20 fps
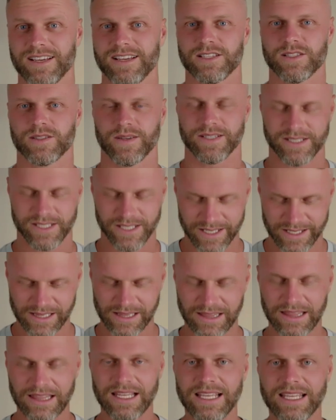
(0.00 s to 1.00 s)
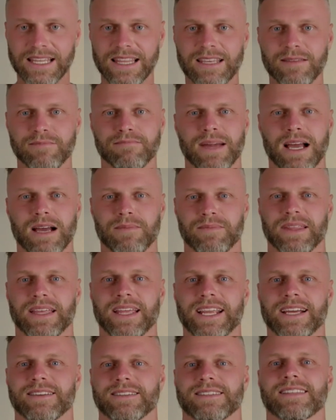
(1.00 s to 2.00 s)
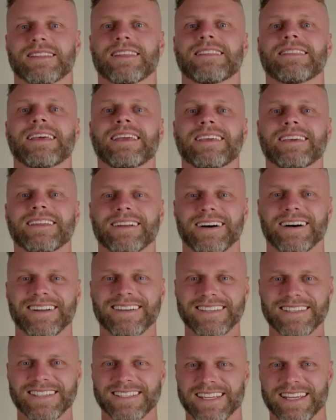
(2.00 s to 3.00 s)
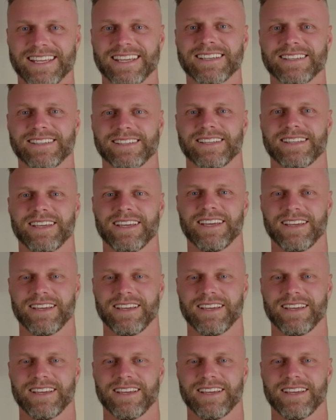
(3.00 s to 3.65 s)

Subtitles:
So actually clearly map that out so that they can understand it.